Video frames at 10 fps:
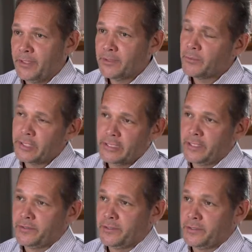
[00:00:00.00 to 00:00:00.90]
And so what that
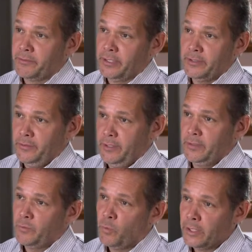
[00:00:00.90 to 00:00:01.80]
tells us is really two
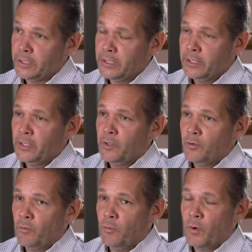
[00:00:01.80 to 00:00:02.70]
things. One,
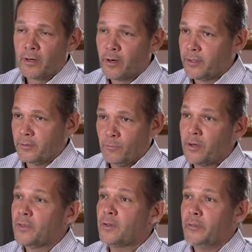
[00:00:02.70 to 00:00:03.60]
what
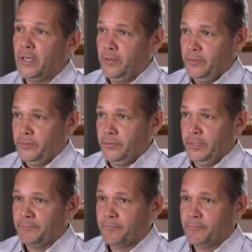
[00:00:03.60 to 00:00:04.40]
are the competitors doing?